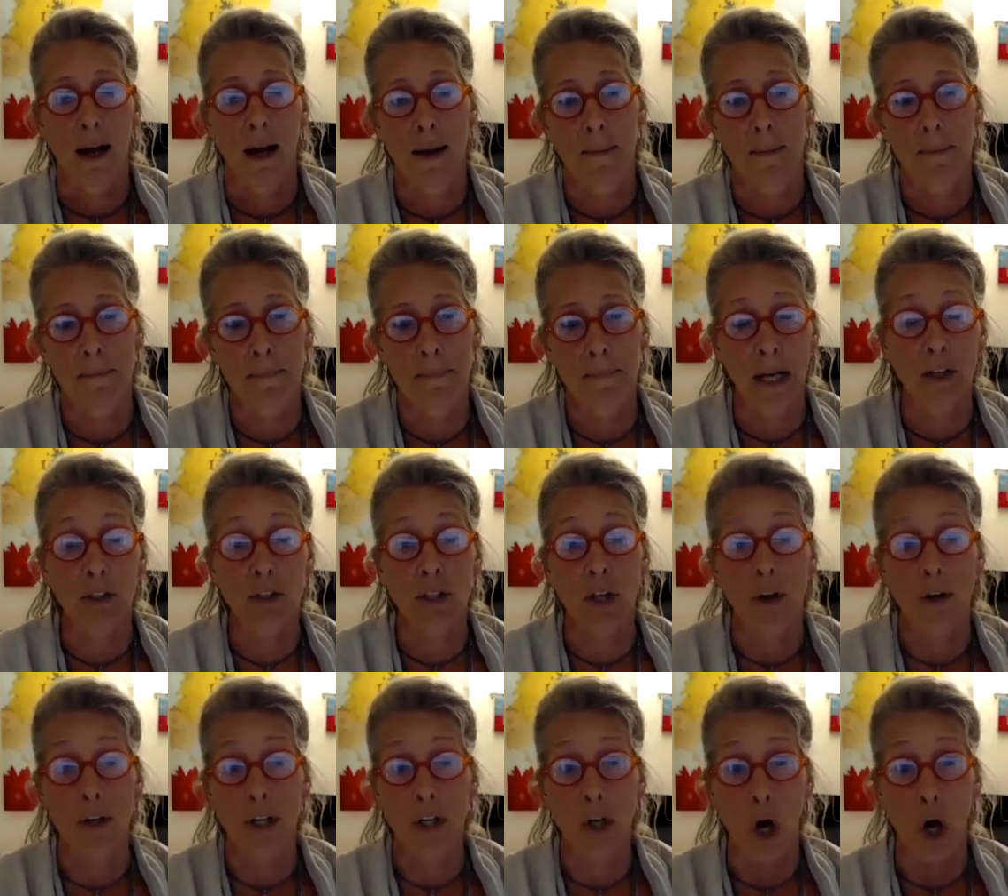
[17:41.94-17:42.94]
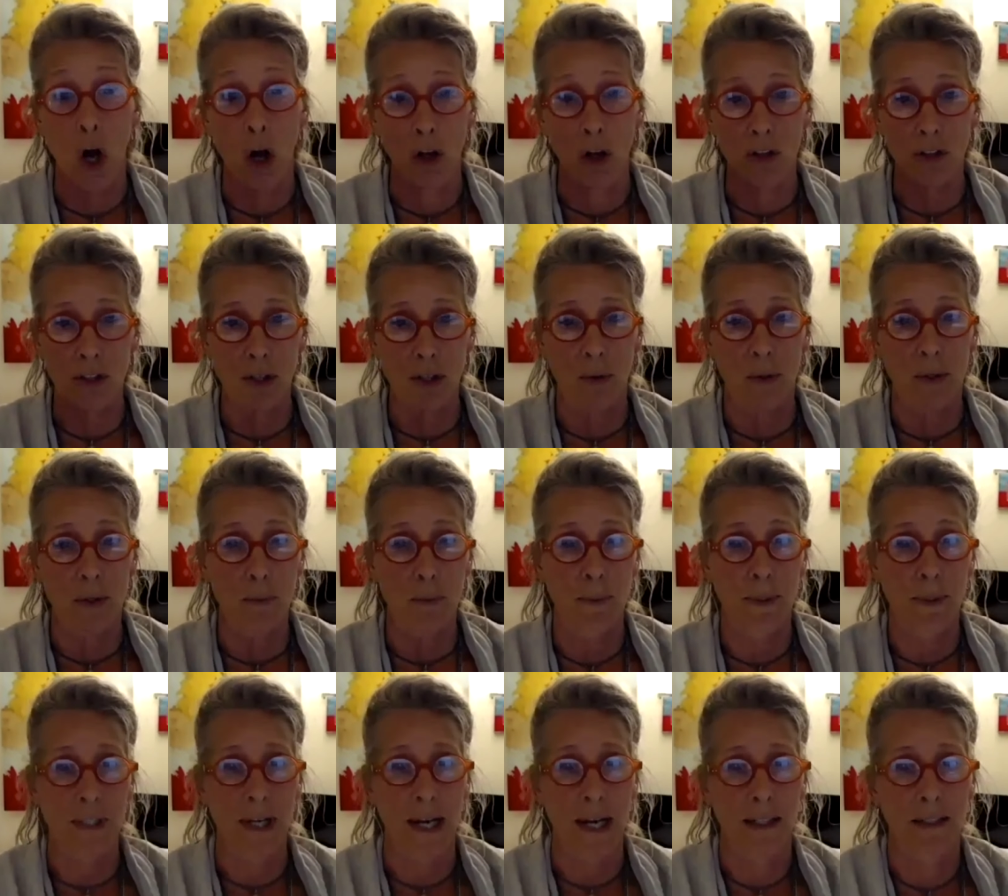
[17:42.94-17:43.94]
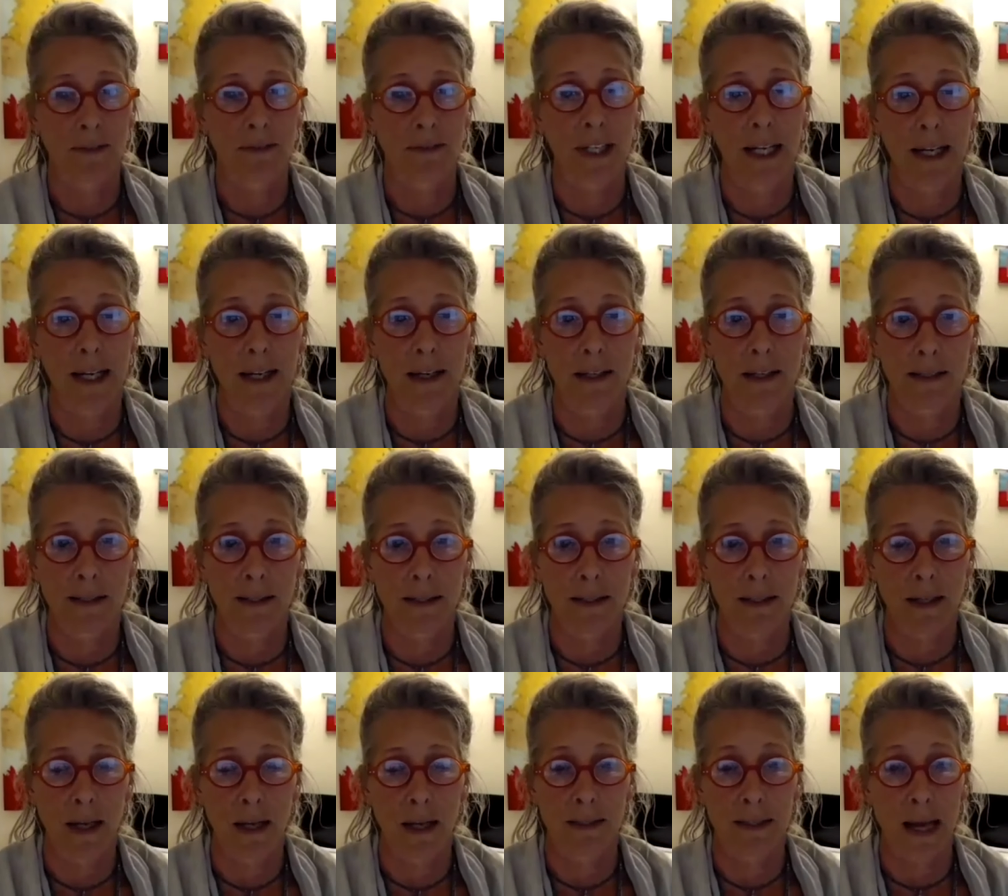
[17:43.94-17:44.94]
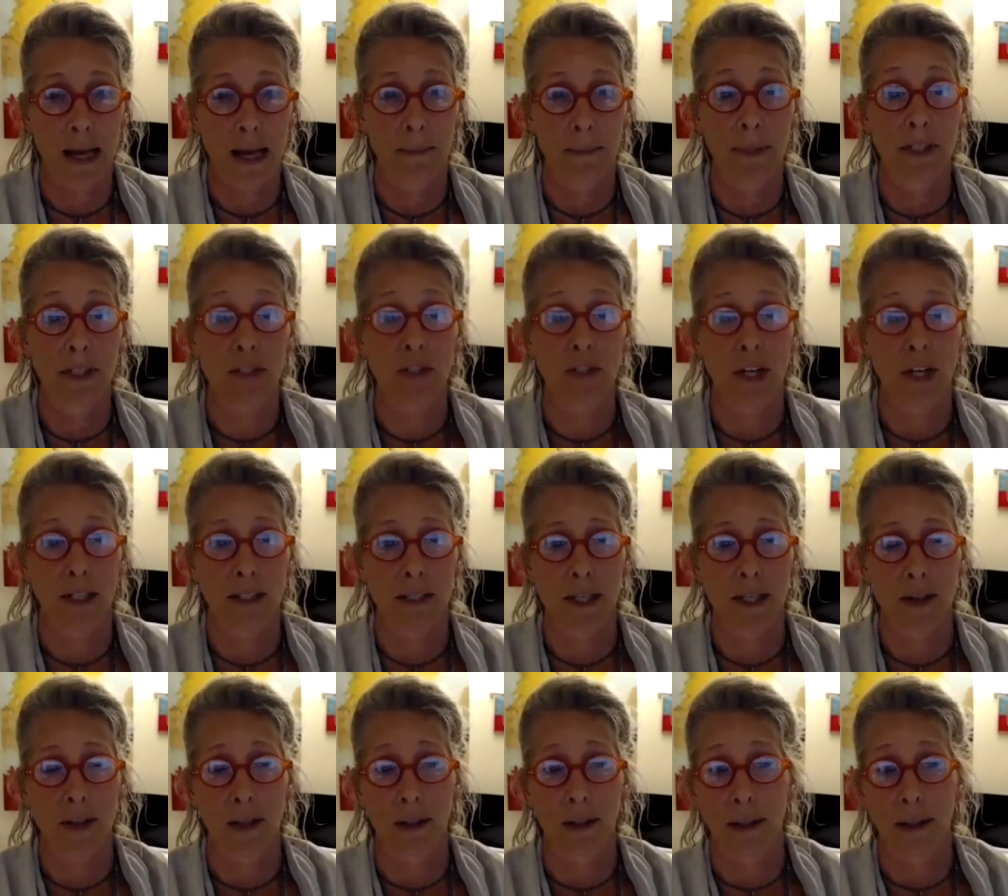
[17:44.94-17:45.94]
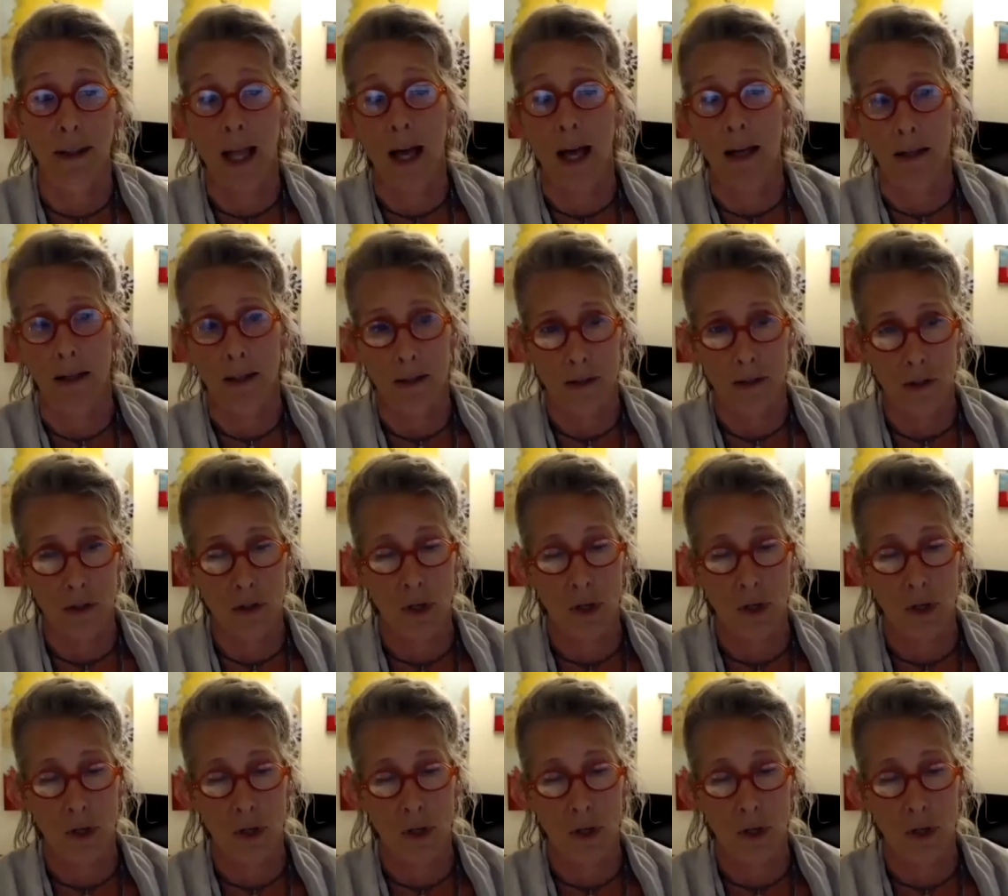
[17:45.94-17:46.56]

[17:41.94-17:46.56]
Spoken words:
Melatonin also is protective against damage done to the lungs.